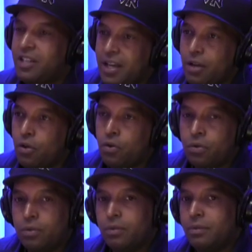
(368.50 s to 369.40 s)
deal
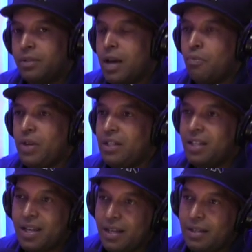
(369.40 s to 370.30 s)
that we
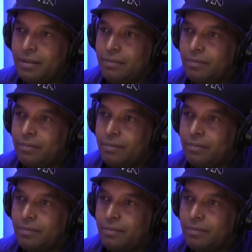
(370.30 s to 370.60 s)
did